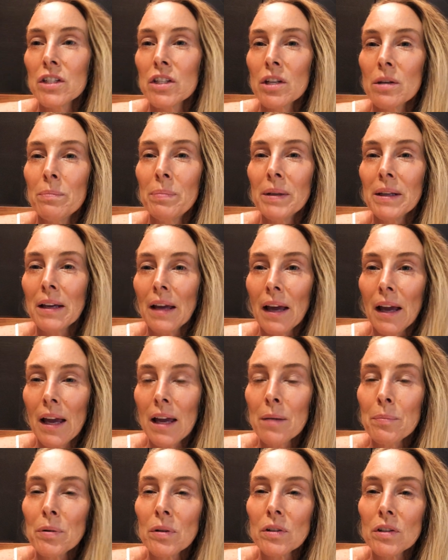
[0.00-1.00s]
to be
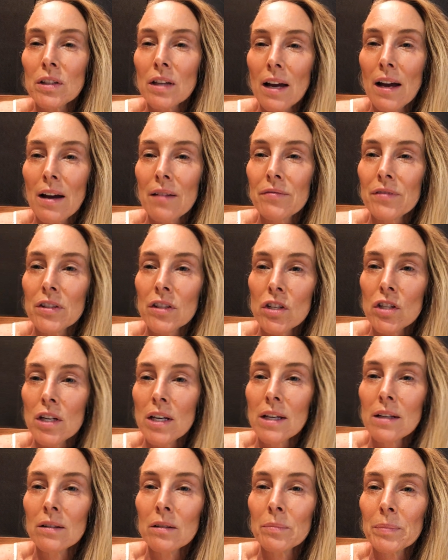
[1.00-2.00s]
able to have this
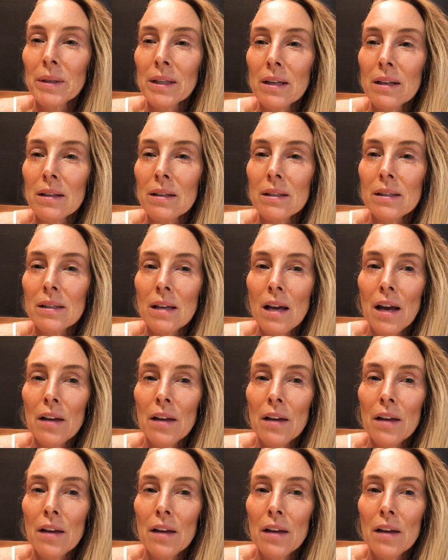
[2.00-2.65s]
channel because